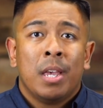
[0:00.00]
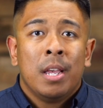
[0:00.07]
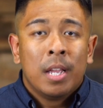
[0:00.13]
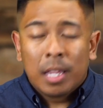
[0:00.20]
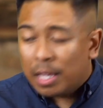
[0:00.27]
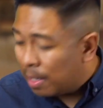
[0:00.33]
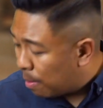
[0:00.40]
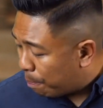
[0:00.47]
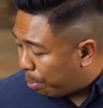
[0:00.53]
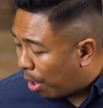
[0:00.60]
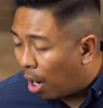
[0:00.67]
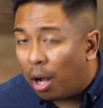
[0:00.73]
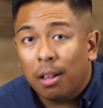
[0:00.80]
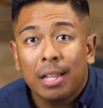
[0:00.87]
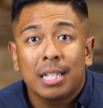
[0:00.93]
that
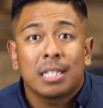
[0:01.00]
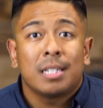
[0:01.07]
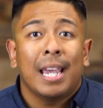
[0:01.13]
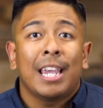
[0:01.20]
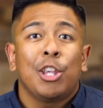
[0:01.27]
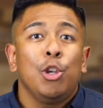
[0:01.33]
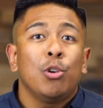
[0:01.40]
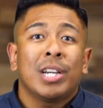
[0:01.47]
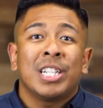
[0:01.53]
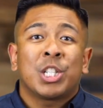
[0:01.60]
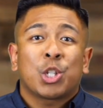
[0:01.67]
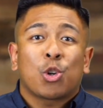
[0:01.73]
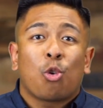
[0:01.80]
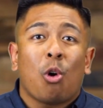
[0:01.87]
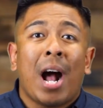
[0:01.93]
Paul is saying you can
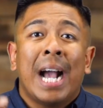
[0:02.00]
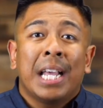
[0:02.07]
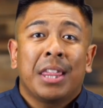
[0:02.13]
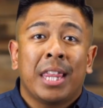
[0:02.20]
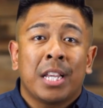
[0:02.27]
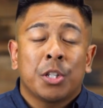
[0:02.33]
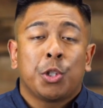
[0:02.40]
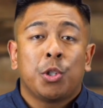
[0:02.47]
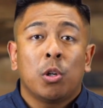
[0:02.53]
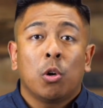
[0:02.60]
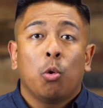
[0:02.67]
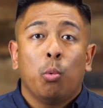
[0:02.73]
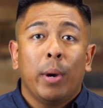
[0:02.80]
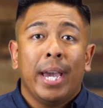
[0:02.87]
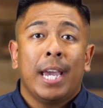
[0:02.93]
try things
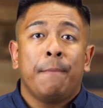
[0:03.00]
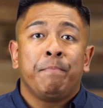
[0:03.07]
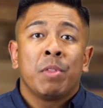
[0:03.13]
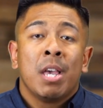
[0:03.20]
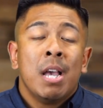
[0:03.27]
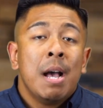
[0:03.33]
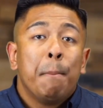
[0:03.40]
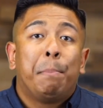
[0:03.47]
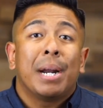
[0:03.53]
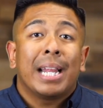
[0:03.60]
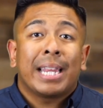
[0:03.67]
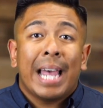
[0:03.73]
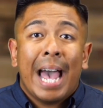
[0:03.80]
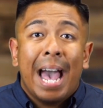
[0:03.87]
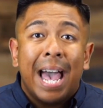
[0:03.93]
your way, but at
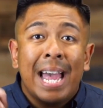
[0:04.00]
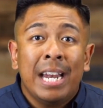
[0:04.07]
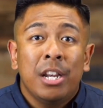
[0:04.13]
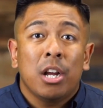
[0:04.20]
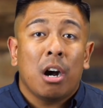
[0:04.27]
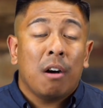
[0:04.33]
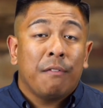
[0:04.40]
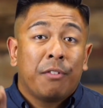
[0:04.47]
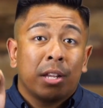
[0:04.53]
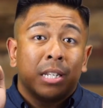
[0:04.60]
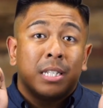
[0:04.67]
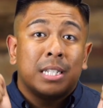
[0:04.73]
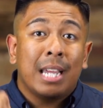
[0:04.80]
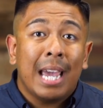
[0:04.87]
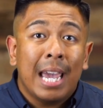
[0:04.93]
the end of the
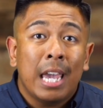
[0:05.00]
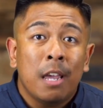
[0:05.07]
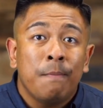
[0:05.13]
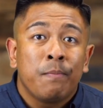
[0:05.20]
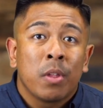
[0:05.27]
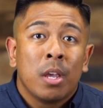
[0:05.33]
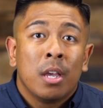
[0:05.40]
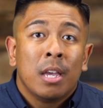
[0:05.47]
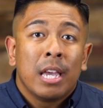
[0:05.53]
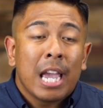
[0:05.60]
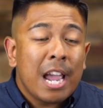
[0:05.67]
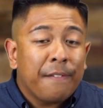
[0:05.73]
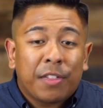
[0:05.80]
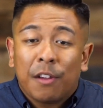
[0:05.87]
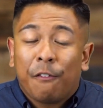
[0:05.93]
day,
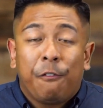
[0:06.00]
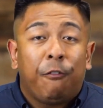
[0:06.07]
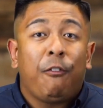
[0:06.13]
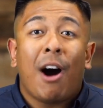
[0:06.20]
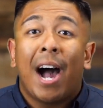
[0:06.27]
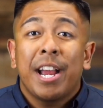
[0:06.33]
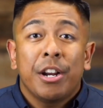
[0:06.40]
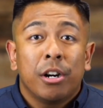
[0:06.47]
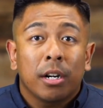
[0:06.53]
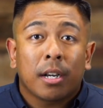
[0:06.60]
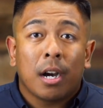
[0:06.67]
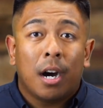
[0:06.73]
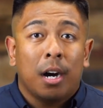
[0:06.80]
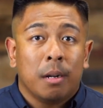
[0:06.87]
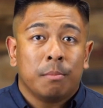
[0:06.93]
if the fire
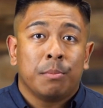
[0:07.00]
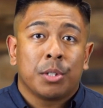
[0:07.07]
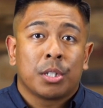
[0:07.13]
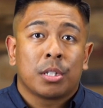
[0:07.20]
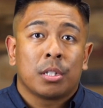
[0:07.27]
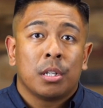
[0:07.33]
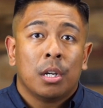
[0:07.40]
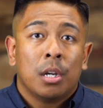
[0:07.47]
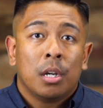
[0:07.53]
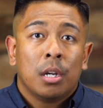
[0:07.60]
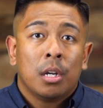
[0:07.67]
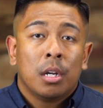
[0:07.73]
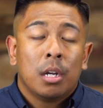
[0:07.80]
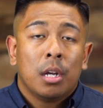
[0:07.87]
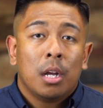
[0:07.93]
comes
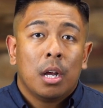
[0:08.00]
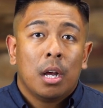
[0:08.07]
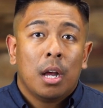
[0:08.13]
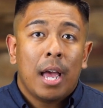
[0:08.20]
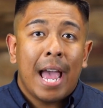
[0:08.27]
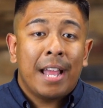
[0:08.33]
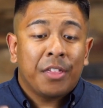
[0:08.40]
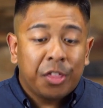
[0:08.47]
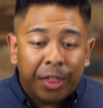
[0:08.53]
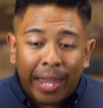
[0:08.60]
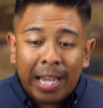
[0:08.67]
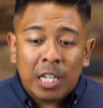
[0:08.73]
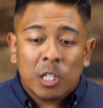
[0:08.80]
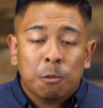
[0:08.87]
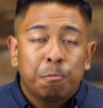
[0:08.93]
and
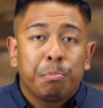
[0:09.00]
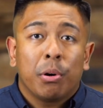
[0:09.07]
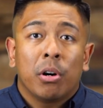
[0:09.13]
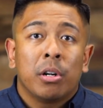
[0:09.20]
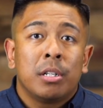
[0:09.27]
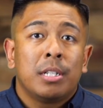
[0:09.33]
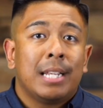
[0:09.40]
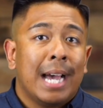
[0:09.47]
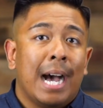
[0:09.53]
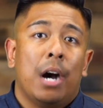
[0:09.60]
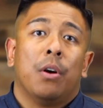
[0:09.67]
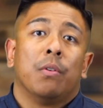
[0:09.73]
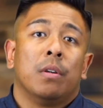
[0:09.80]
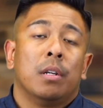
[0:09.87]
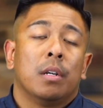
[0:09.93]
things burn down,